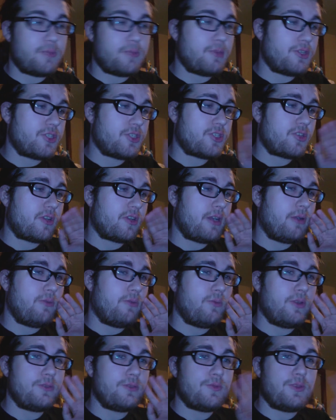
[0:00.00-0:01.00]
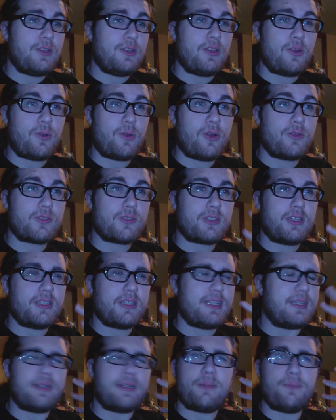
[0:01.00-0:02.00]
I'm not sure how it was with the Euros and all
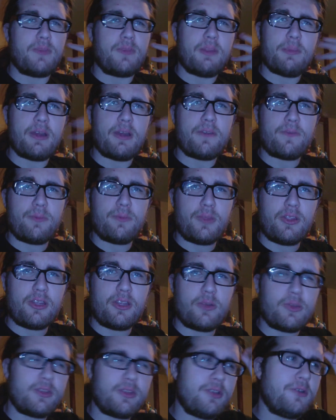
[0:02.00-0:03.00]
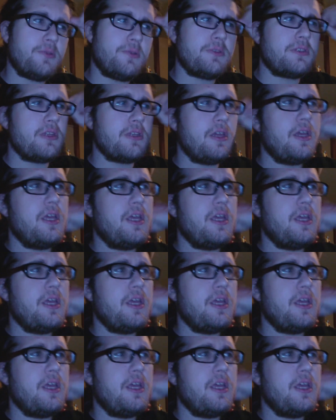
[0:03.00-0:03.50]
that. I'm not familiar with those.